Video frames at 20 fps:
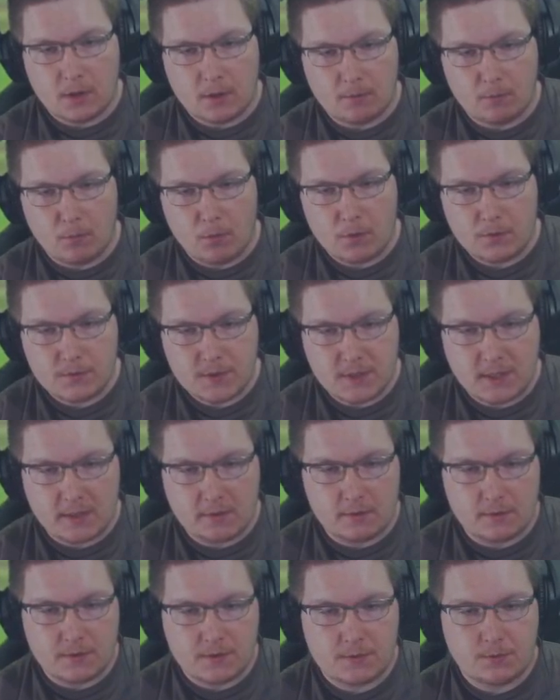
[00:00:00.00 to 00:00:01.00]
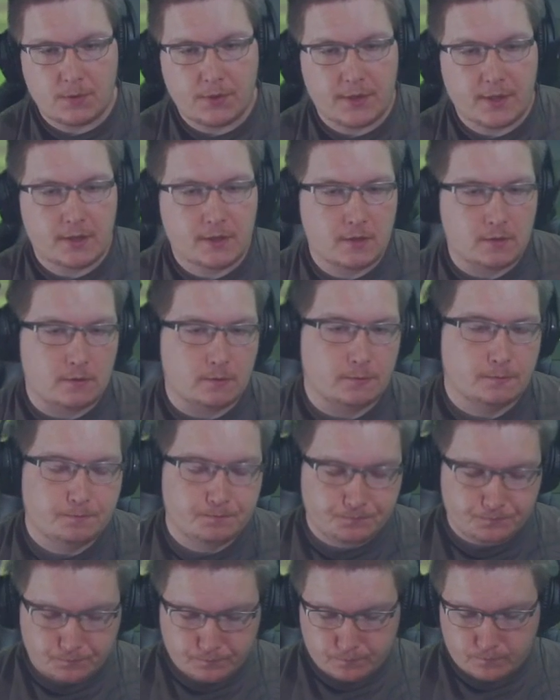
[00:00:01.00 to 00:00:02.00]
most guilds, what they do
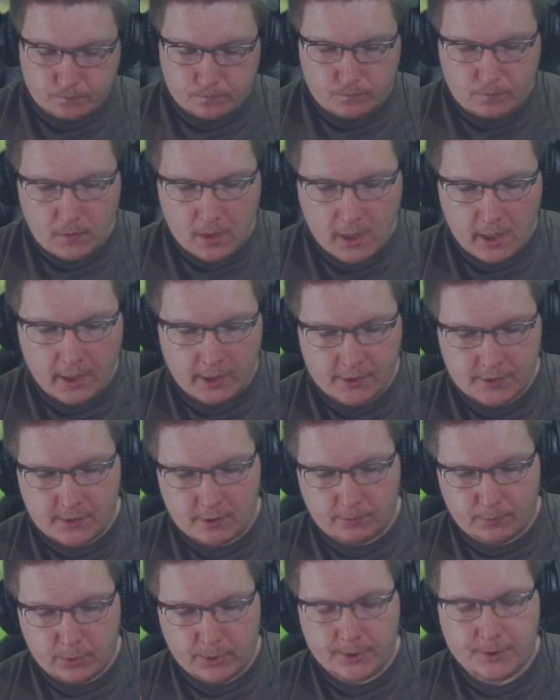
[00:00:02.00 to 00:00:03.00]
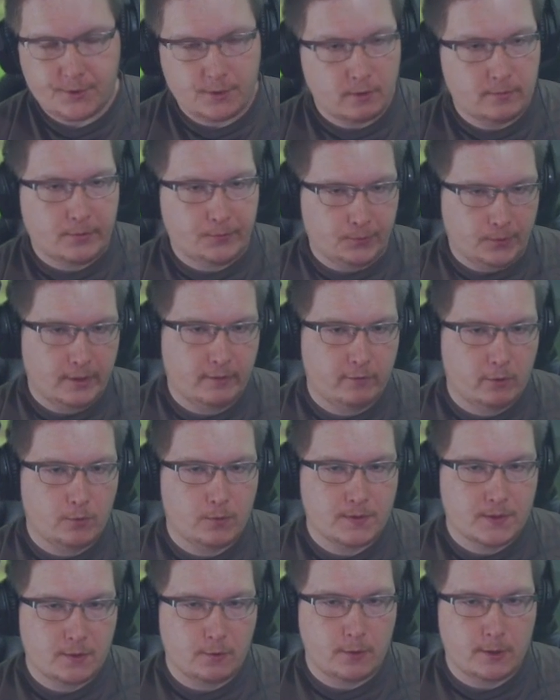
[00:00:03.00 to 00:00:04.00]
is they'll predetermine what
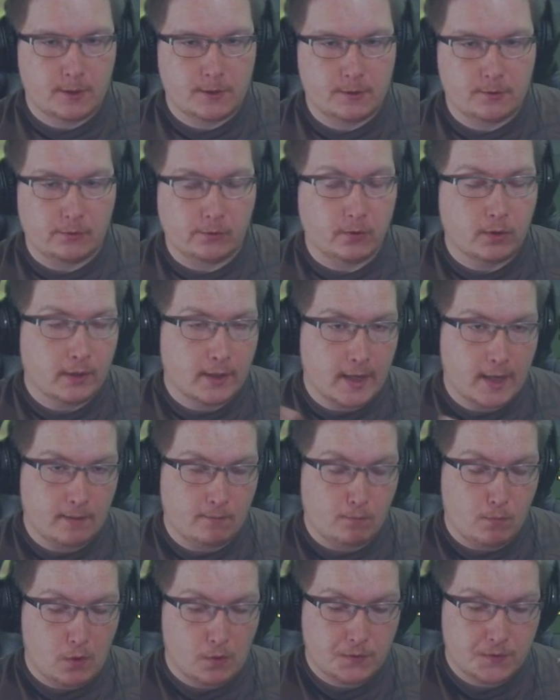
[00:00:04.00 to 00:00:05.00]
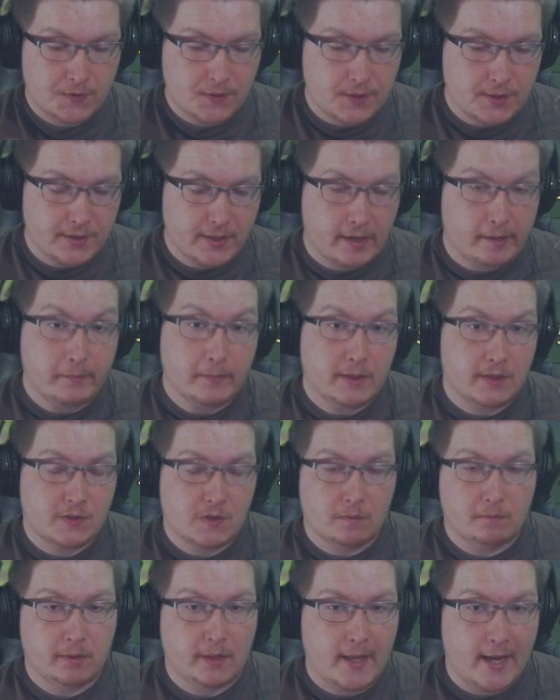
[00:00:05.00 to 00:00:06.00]
everyone's going to do, and most of the time
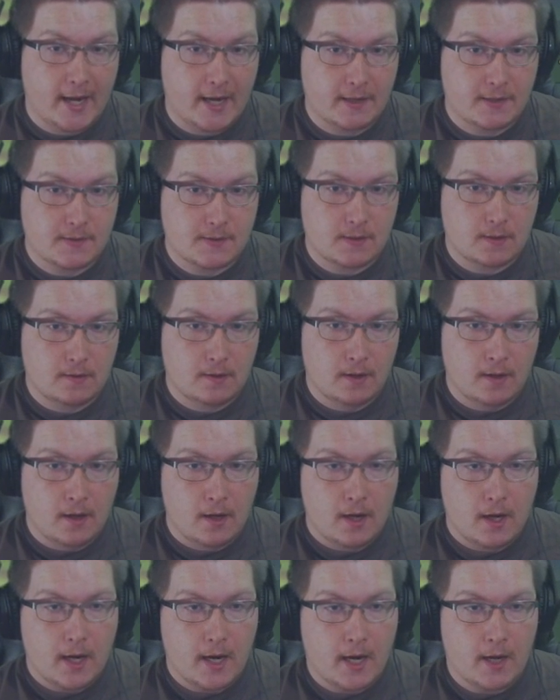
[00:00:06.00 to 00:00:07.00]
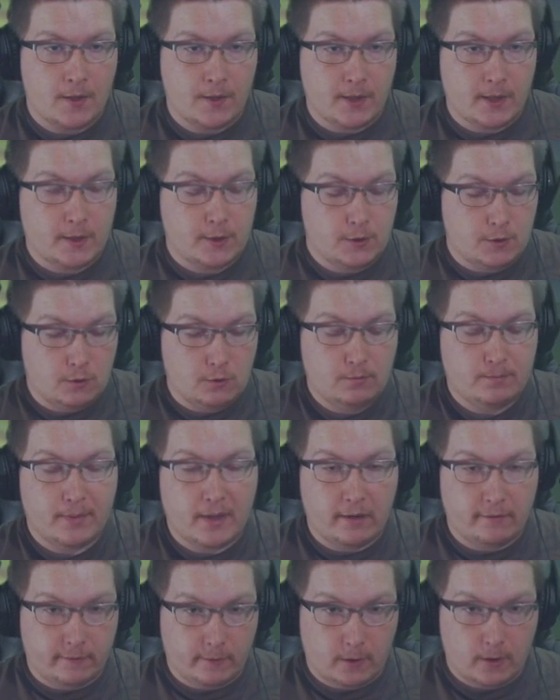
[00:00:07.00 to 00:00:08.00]
it's a blast, and they do
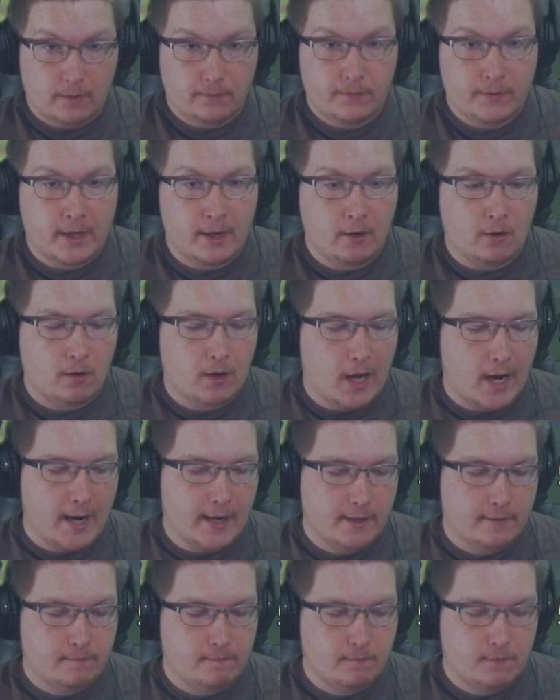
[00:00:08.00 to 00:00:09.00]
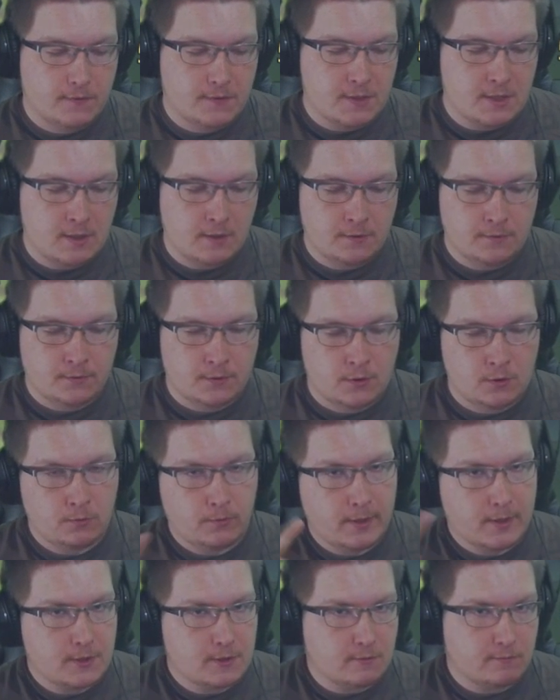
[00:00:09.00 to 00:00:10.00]
buffer. Now, I've seen two
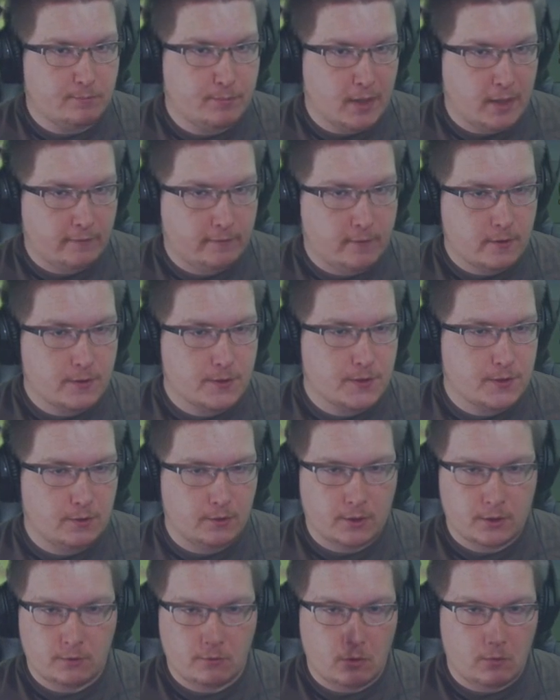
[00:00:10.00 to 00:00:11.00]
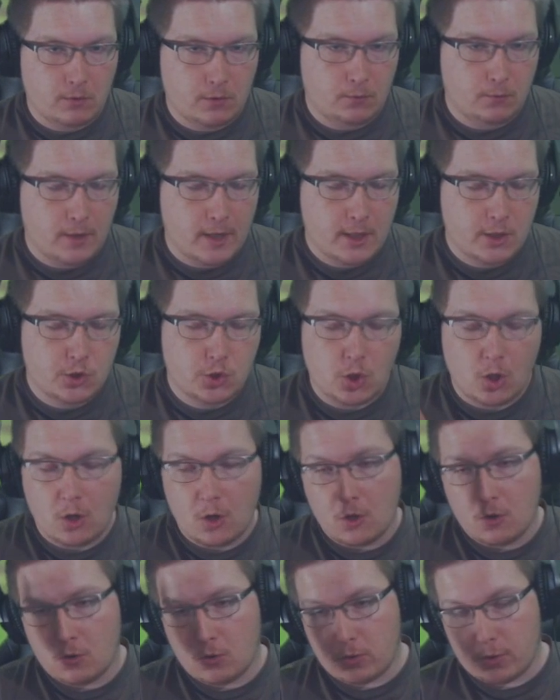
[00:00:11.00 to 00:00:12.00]
ways of buffers. You can do it with a wedge,
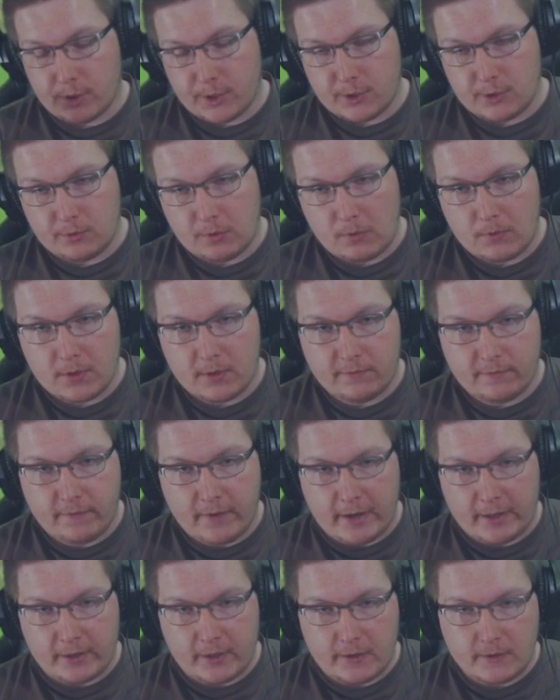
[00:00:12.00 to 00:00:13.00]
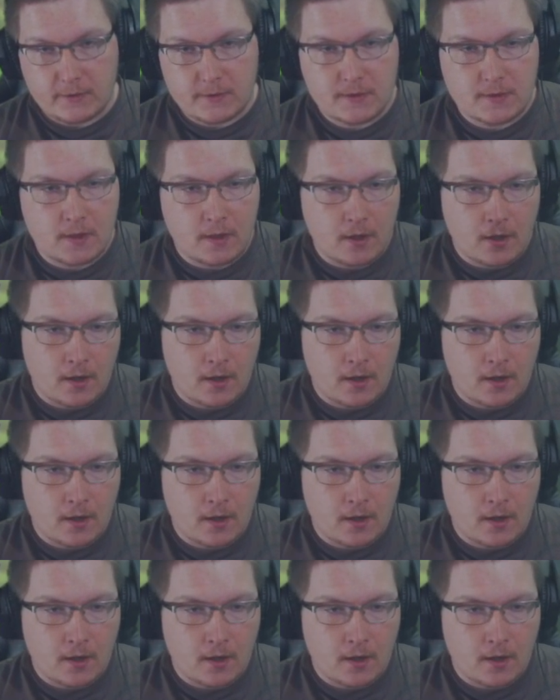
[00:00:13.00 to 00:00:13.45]
or you can do it with a phalanx.